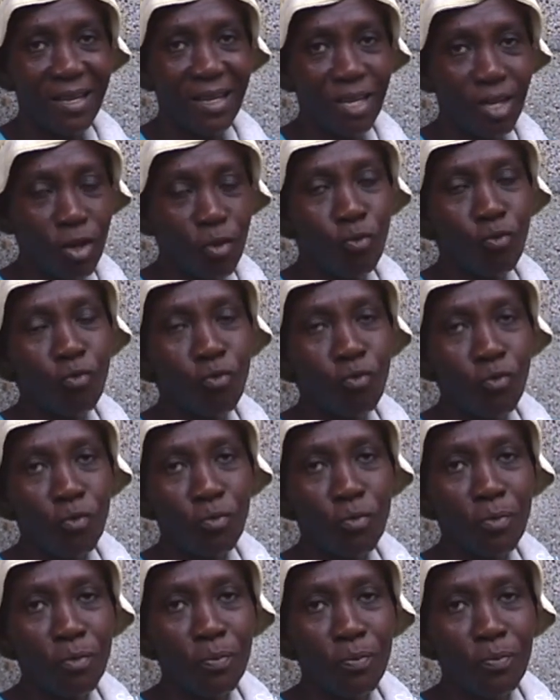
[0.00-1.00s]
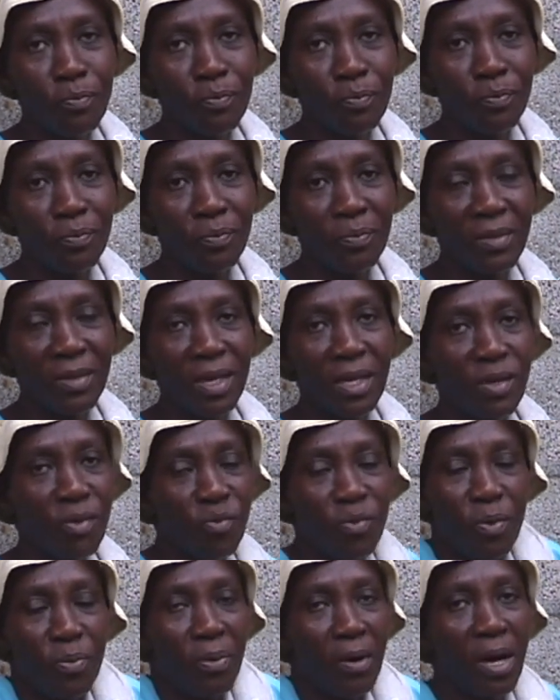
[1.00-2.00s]
in the womb,
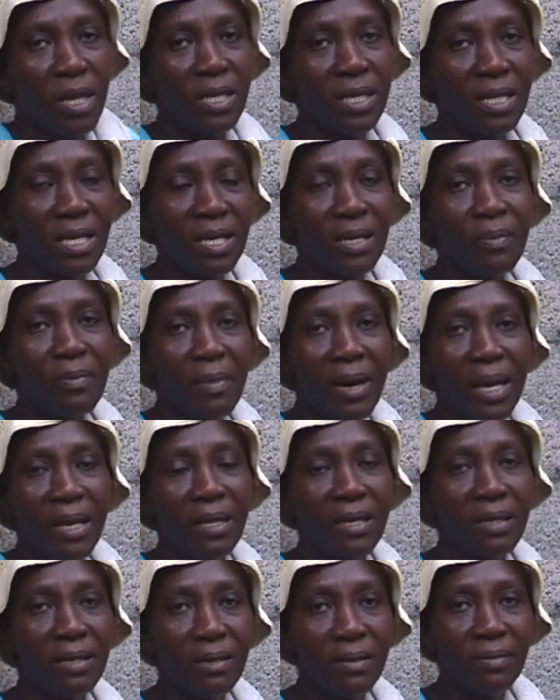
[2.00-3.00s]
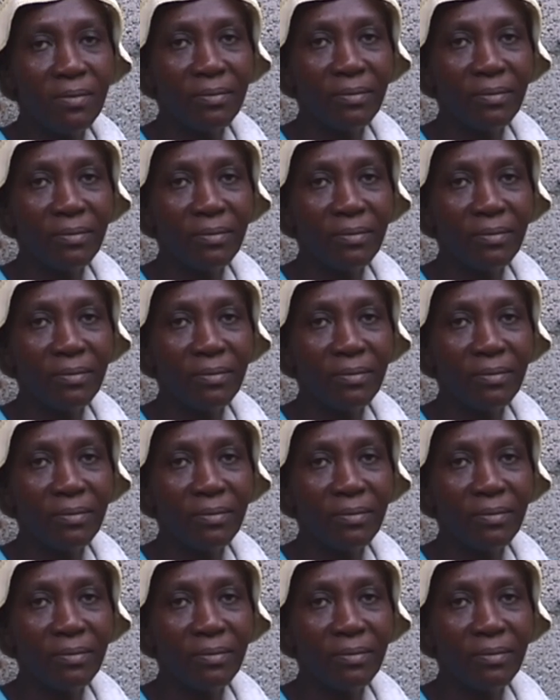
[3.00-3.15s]
Anyway, part in the body.